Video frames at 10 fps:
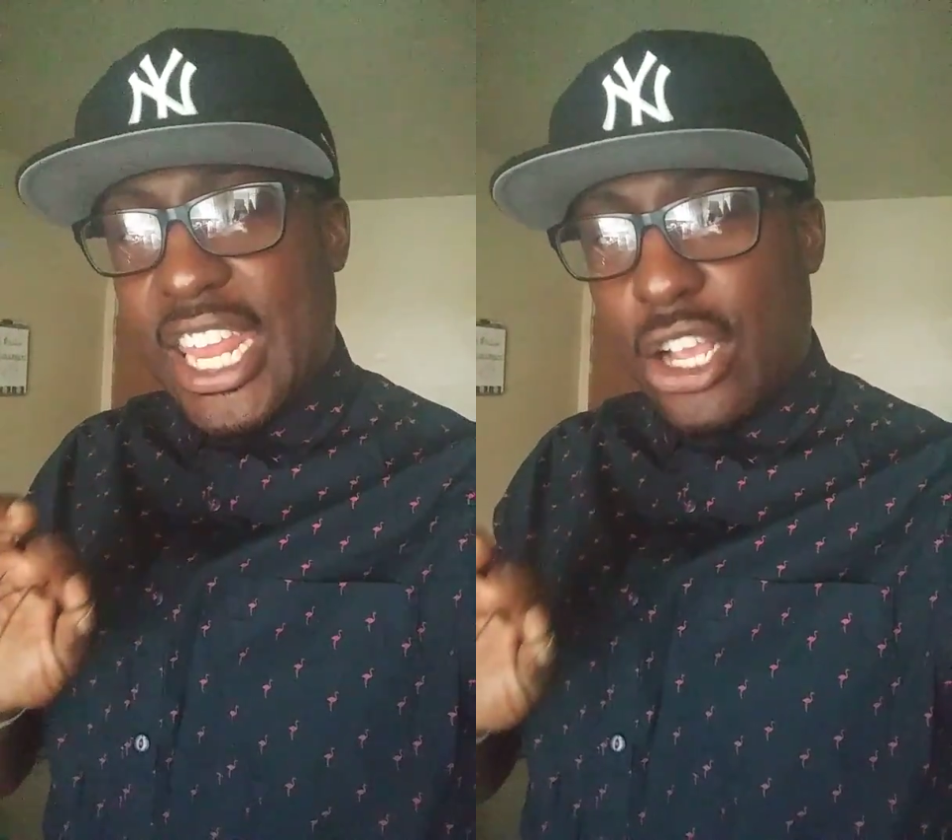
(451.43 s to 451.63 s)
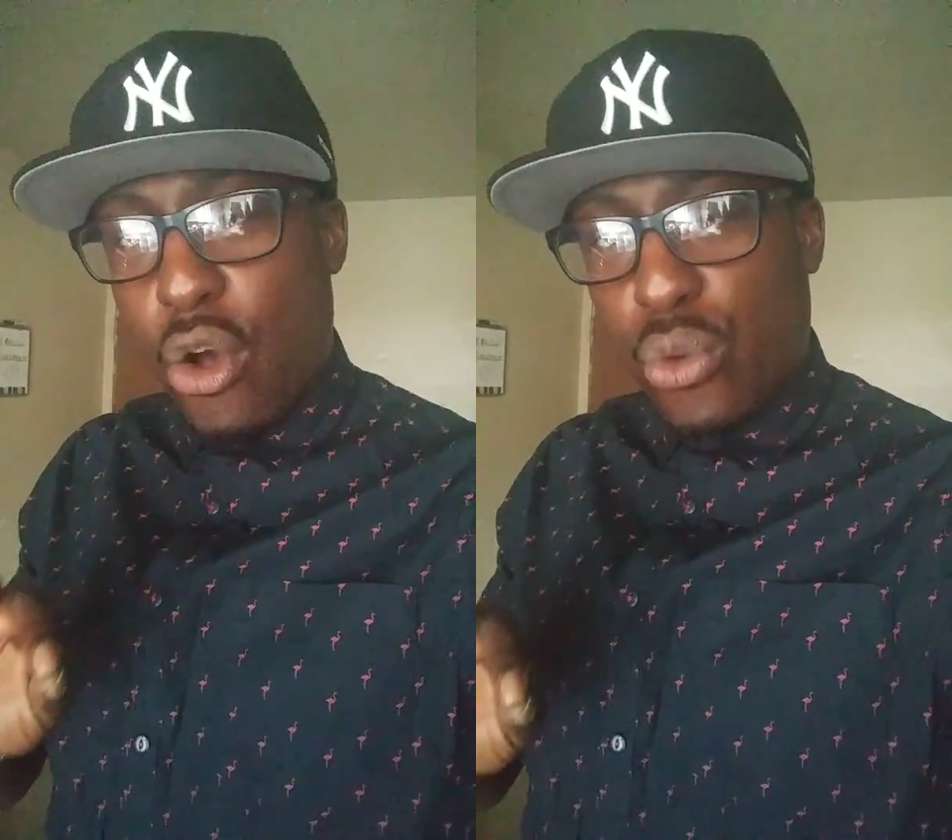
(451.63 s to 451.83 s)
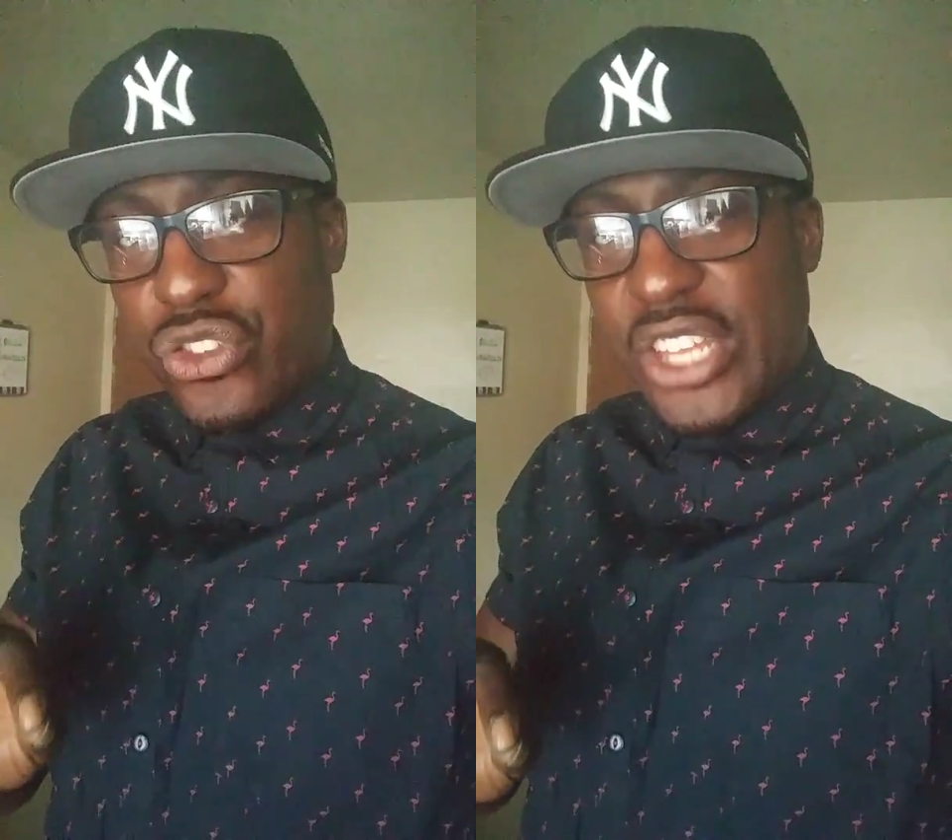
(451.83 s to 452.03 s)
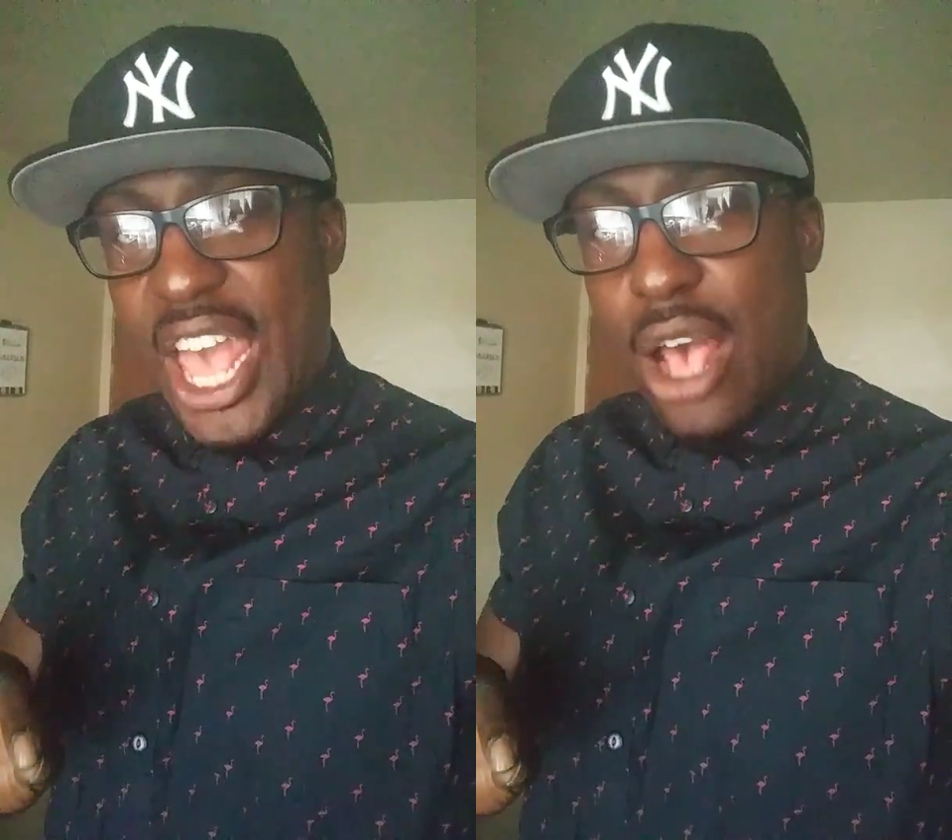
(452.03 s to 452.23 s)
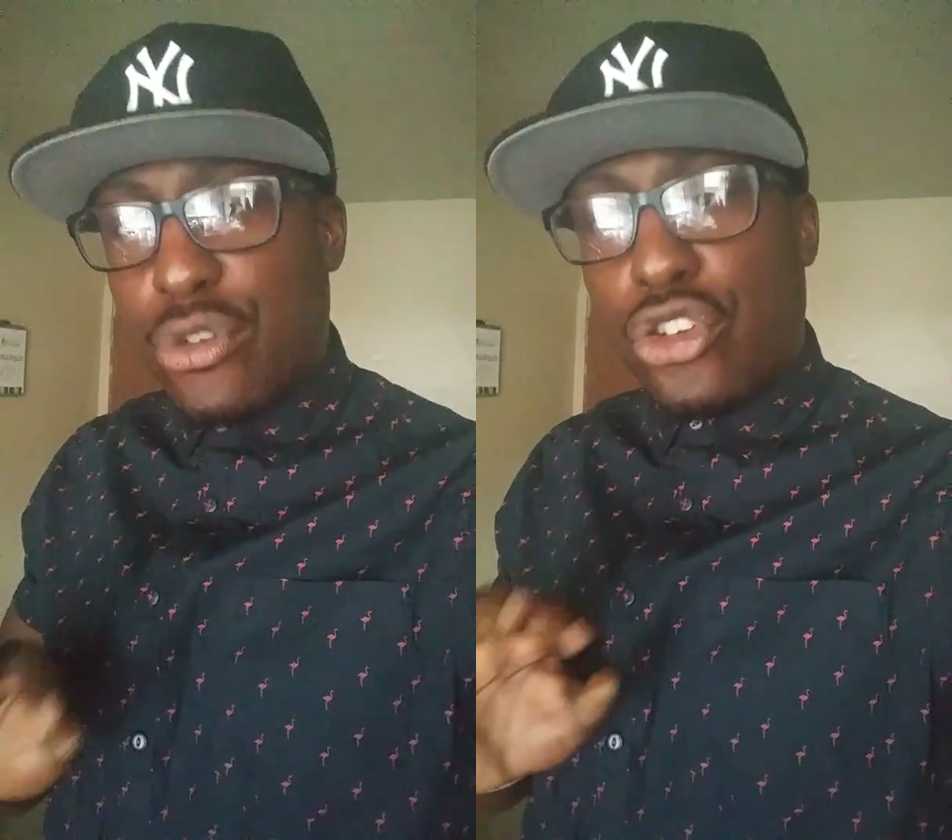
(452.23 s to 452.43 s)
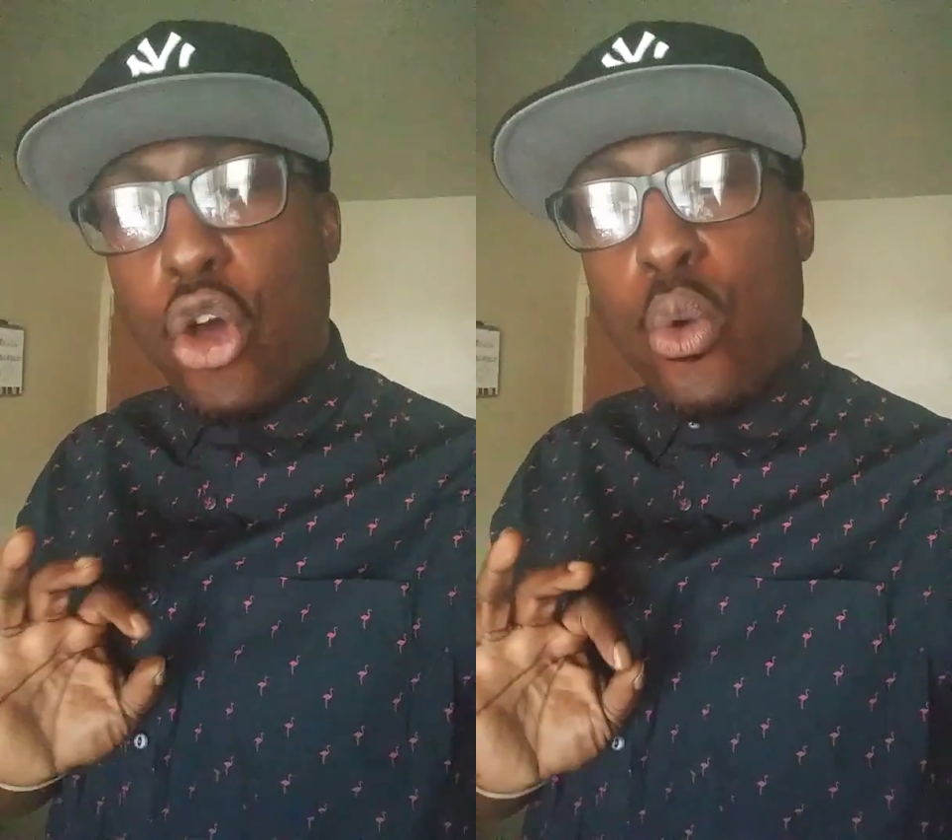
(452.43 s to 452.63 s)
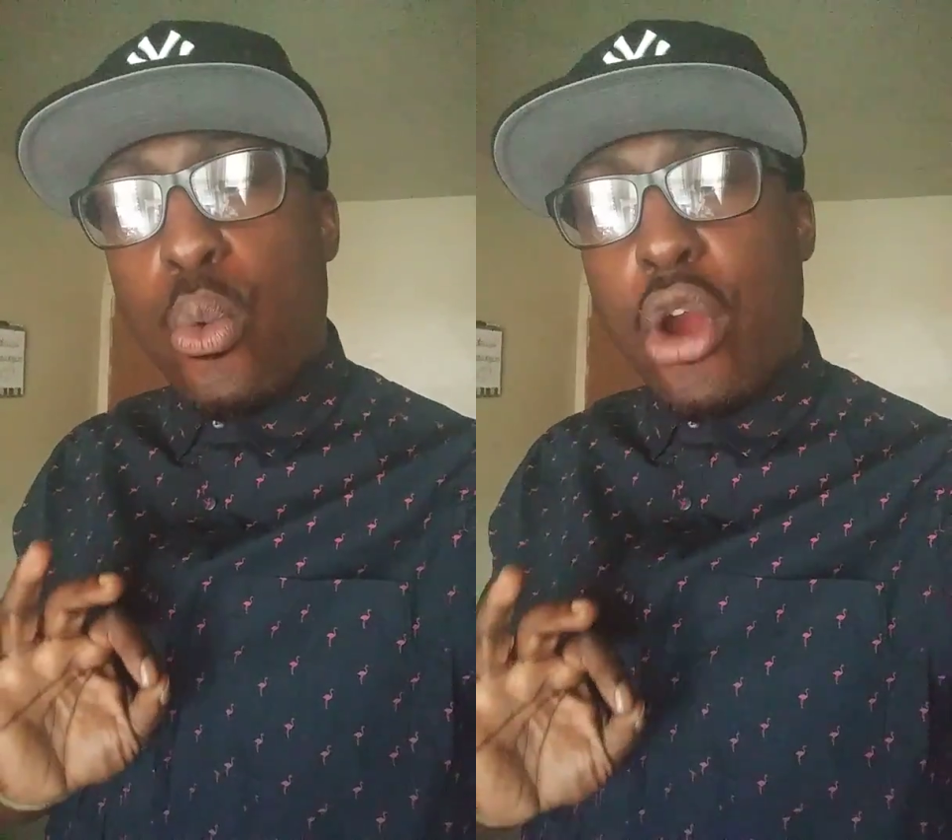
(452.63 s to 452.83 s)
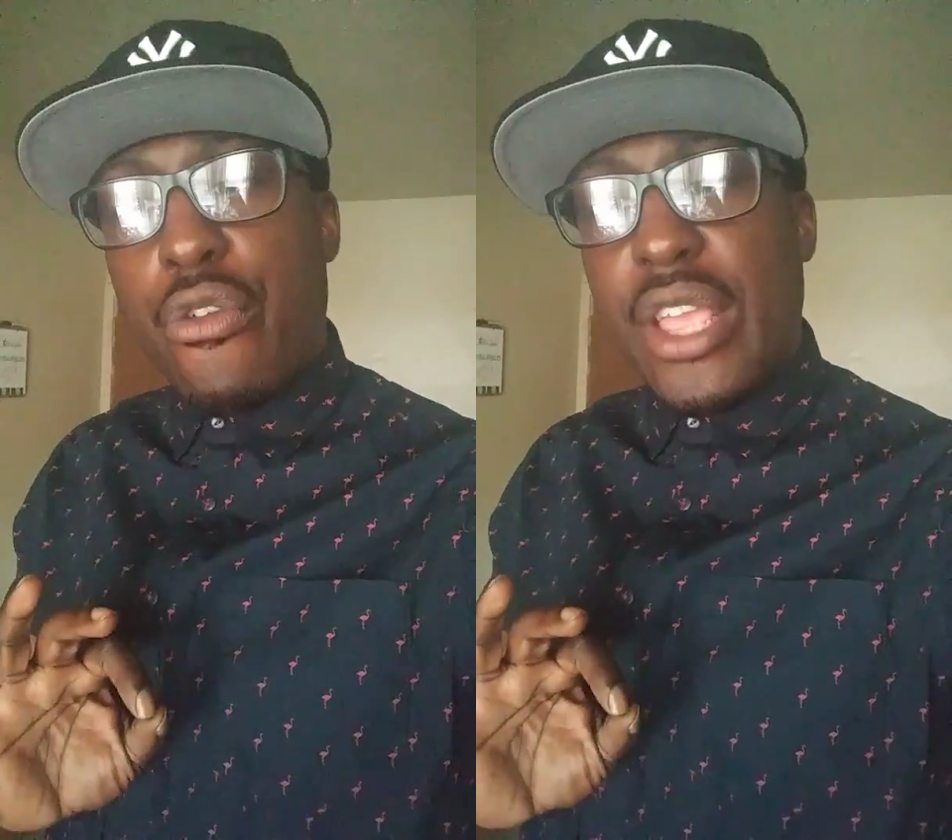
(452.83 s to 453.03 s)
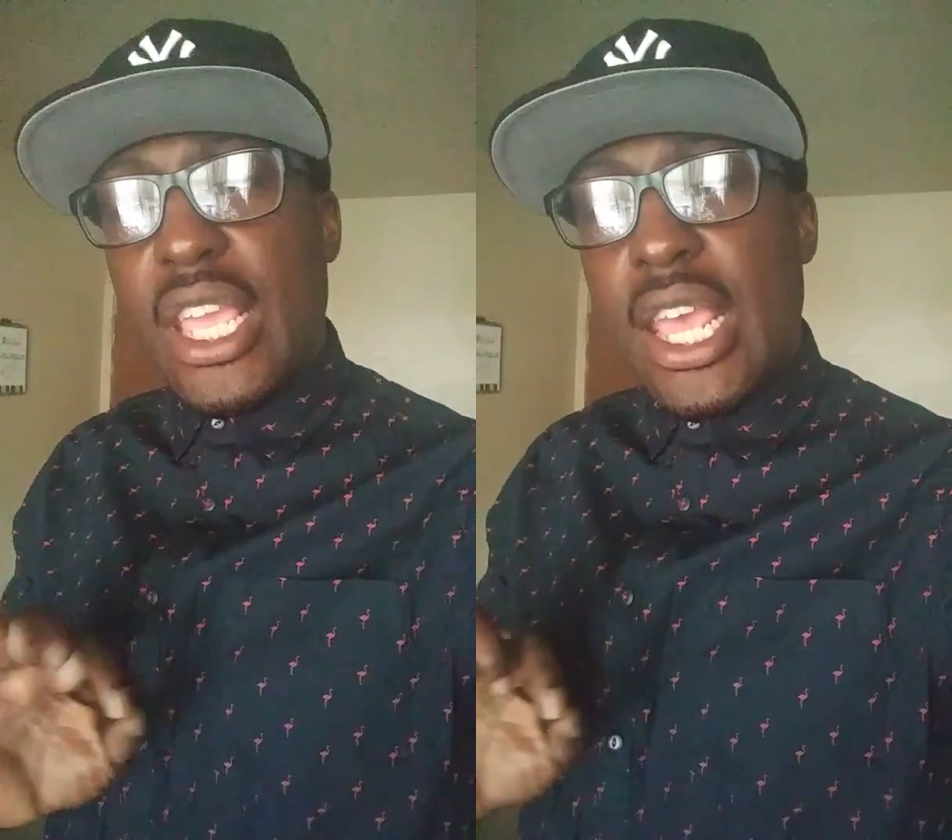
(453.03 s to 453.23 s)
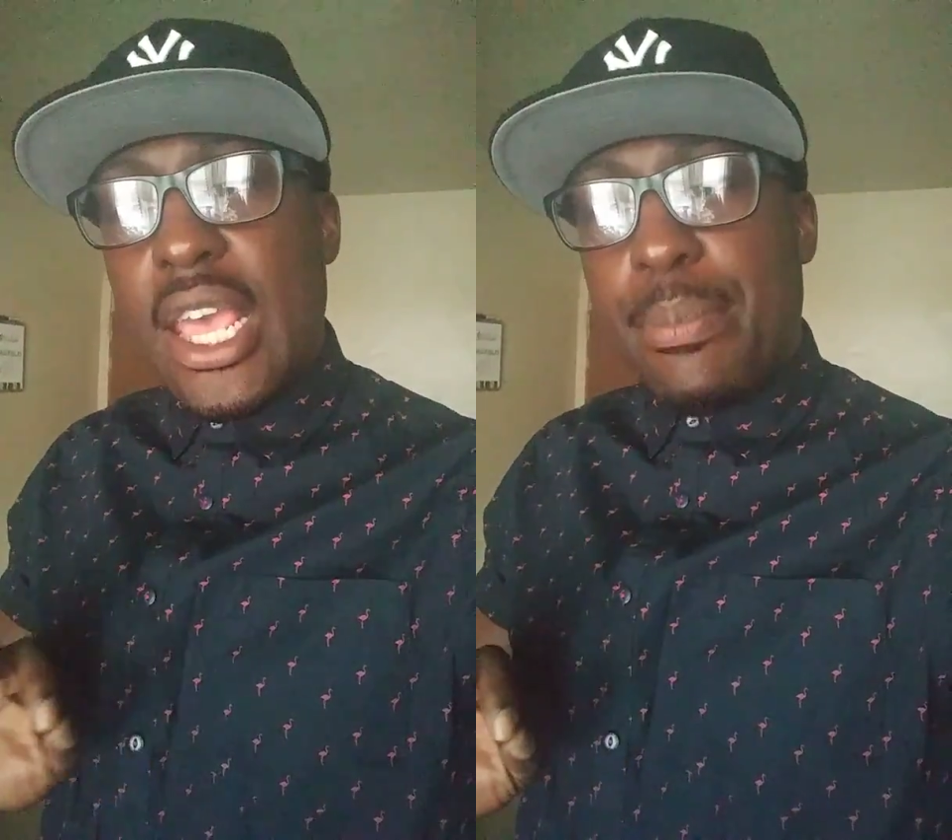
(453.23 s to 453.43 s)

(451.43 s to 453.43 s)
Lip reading: and it goes down, don't worry,